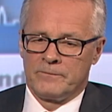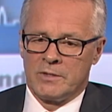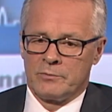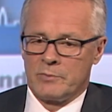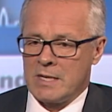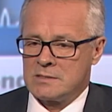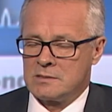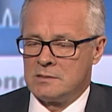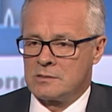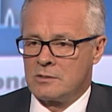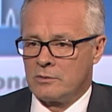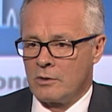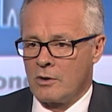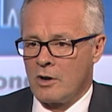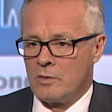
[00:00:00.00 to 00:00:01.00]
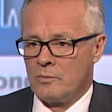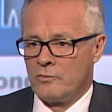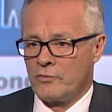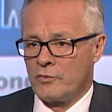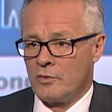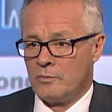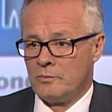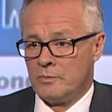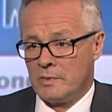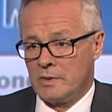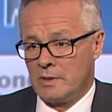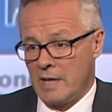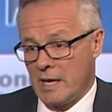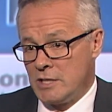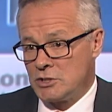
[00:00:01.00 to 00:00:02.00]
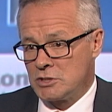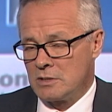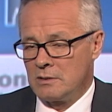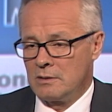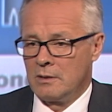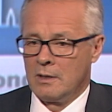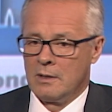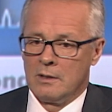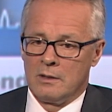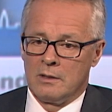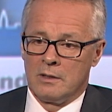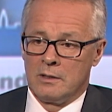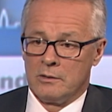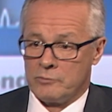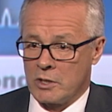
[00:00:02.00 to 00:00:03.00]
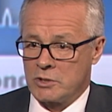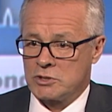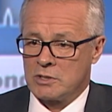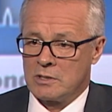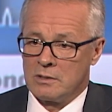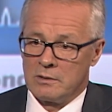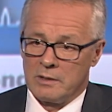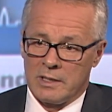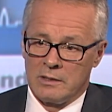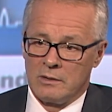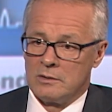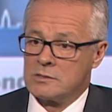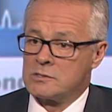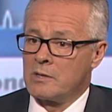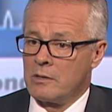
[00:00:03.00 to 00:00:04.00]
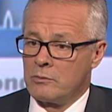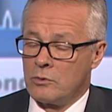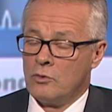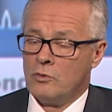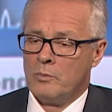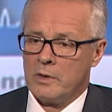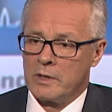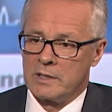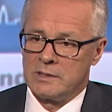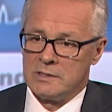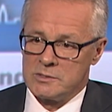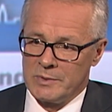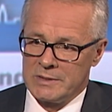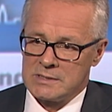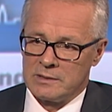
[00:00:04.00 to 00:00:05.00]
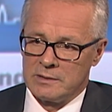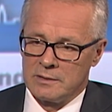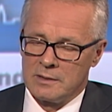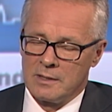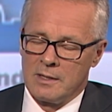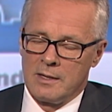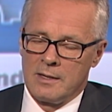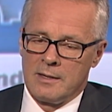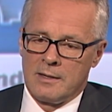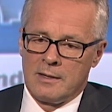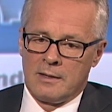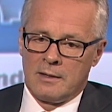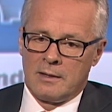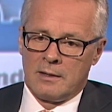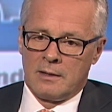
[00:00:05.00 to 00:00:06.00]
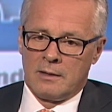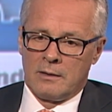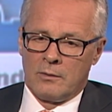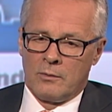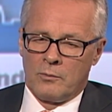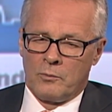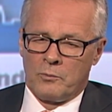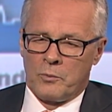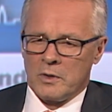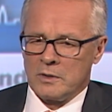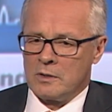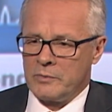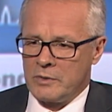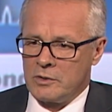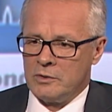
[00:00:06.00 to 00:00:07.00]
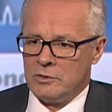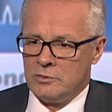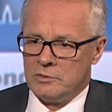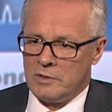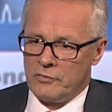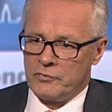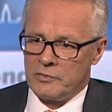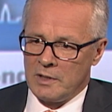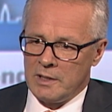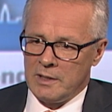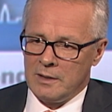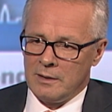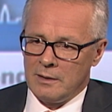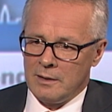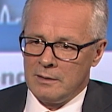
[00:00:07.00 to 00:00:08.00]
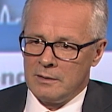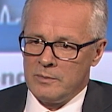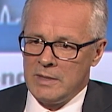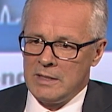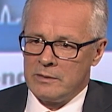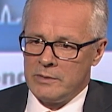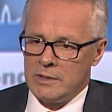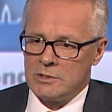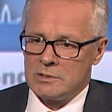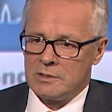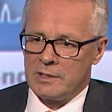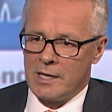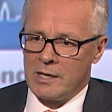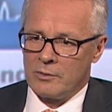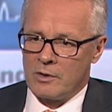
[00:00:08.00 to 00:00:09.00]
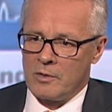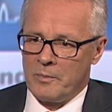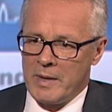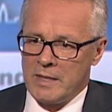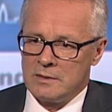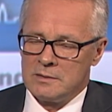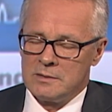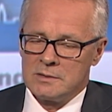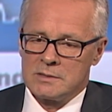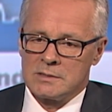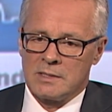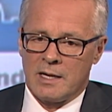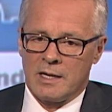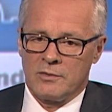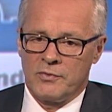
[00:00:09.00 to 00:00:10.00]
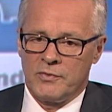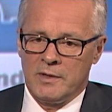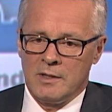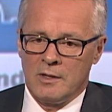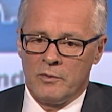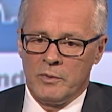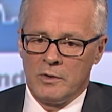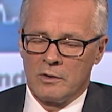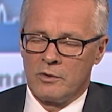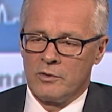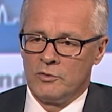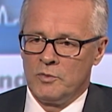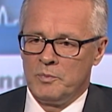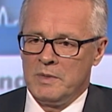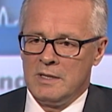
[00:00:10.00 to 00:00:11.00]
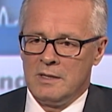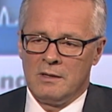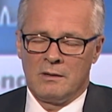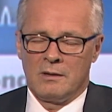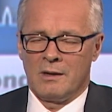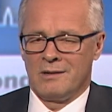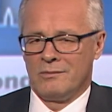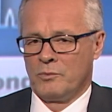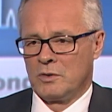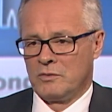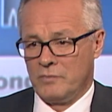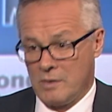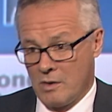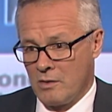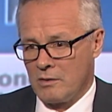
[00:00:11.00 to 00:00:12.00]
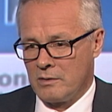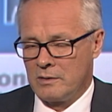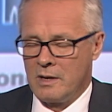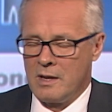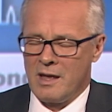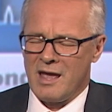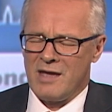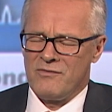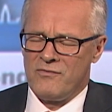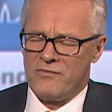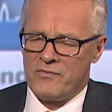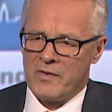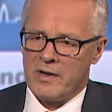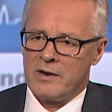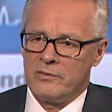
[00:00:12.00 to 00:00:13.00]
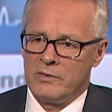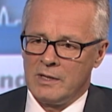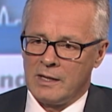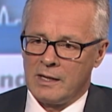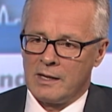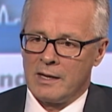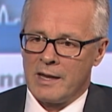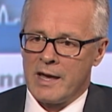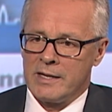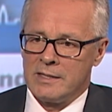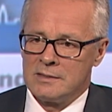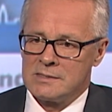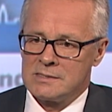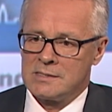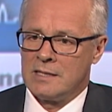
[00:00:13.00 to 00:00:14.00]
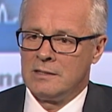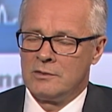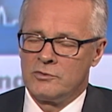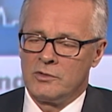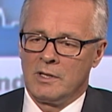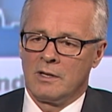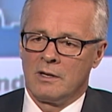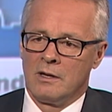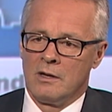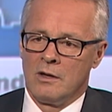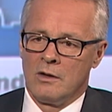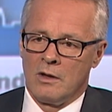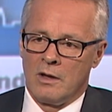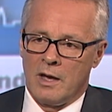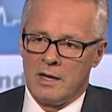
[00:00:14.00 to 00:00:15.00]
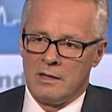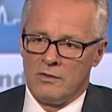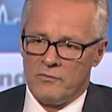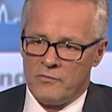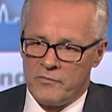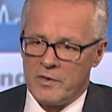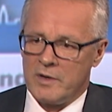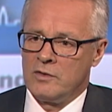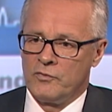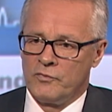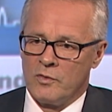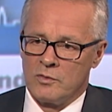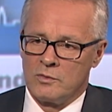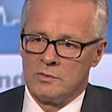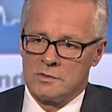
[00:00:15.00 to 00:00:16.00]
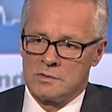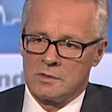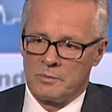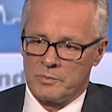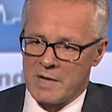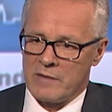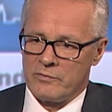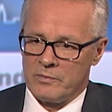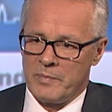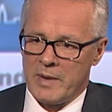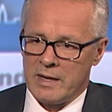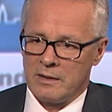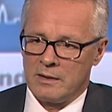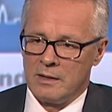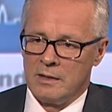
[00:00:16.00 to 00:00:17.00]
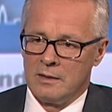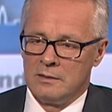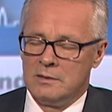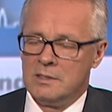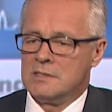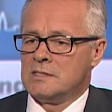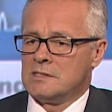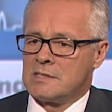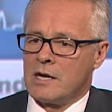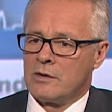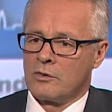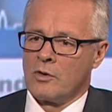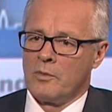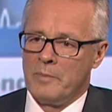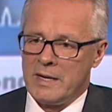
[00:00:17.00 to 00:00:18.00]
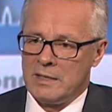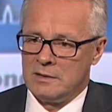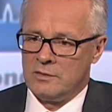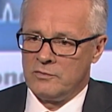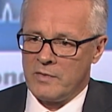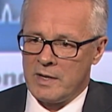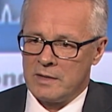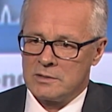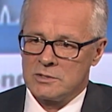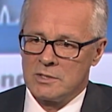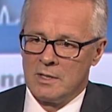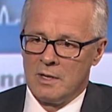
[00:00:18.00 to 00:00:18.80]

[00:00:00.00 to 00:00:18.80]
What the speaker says: The rest is going to come from Asia, Russia, and also our home market in Switzerland. What are we going to do differently in the MENA region than our competitors? I think we are going to be, and what we are, a very client-centric and a very focused private bank. This is our competitive edge.